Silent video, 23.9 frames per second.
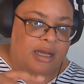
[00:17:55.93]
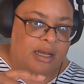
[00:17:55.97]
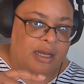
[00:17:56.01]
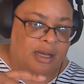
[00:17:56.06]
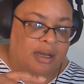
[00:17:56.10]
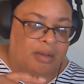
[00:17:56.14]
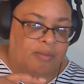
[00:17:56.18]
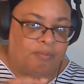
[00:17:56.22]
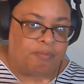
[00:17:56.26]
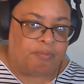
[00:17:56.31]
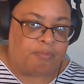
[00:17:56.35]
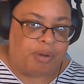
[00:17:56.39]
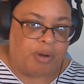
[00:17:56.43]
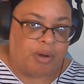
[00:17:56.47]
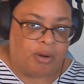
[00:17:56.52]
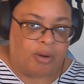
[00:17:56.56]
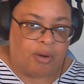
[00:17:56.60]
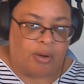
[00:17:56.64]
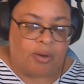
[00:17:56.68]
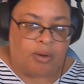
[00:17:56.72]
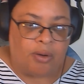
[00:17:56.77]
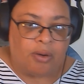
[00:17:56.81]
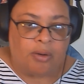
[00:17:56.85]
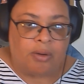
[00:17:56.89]

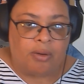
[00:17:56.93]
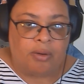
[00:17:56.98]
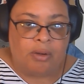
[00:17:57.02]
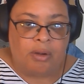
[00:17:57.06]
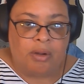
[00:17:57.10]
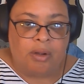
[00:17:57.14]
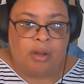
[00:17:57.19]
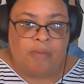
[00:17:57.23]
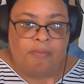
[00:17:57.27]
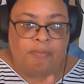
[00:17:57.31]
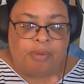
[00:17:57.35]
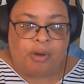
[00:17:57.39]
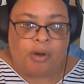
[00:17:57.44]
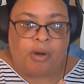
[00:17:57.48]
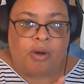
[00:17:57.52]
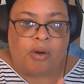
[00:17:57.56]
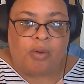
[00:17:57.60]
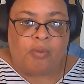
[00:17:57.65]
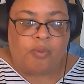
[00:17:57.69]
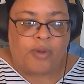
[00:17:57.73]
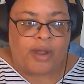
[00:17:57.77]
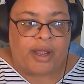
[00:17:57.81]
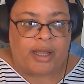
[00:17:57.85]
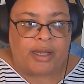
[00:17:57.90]
Paul
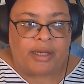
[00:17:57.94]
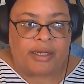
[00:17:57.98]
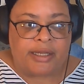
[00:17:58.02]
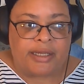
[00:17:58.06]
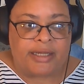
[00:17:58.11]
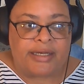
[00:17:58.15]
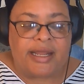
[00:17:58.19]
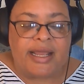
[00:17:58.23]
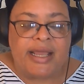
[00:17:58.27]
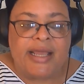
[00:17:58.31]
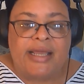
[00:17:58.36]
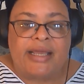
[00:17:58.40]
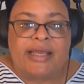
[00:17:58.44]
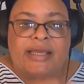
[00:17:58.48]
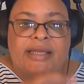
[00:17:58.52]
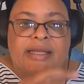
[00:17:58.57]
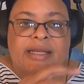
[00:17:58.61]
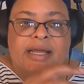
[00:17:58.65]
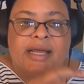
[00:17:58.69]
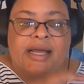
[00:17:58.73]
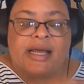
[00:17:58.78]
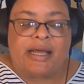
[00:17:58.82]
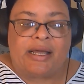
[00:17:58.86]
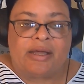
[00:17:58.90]
Whelan
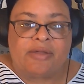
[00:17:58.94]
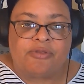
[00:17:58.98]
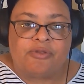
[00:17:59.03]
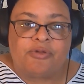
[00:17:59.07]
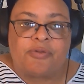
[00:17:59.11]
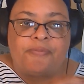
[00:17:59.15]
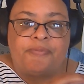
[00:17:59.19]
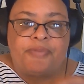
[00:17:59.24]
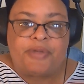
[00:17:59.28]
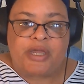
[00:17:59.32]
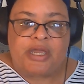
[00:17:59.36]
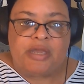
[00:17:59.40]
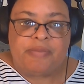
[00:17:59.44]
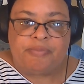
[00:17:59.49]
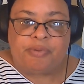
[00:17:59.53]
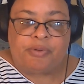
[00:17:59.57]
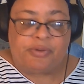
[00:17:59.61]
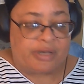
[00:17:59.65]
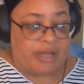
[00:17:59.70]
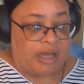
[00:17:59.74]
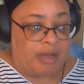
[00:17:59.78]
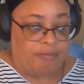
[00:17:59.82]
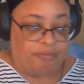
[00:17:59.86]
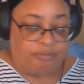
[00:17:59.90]
and other
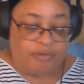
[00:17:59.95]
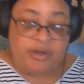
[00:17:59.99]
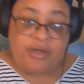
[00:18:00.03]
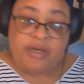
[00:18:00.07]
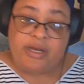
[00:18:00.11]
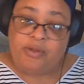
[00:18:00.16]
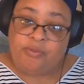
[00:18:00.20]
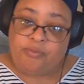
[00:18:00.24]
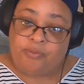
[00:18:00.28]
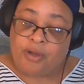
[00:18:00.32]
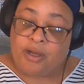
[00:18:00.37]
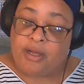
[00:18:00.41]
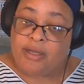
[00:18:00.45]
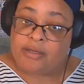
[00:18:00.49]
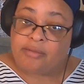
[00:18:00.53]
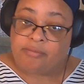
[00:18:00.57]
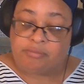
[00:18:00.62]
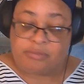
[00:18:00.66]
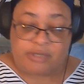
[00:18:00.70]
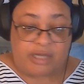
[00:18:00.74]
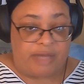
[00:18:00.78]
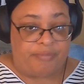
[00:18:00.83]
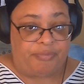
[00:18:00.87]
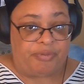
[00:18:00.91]
people. Now, Brittany,
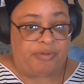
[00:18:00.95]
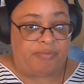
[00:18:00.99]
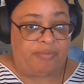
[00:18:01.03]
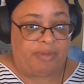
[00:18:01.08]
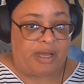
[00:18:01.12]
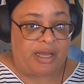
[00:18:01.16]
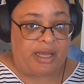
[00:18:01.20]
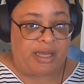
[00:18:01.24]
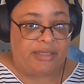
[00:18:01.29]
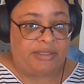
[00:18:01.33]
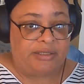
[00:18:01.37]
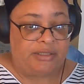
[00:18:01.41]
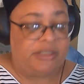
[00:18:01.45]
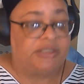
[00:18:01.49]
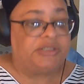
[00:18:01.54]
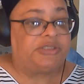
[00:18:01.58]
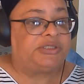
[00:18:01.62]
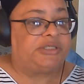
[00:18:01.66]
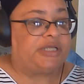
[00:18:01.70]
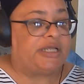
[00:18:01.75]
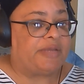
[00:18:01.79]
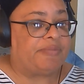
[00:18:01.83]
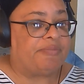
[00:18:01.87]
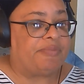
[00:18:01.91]
keep in mind,
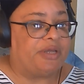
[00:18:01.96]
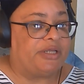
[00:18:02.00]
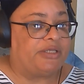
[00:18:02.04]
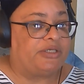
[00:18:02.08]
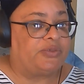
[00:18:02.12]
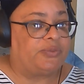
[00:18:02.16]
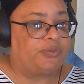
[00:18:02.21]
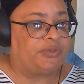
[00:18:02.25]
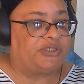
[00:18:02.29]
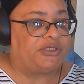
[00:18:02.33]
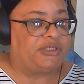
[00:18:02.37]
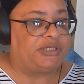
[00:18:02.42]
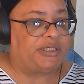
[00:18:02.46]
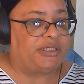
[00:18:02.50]
she admitted to what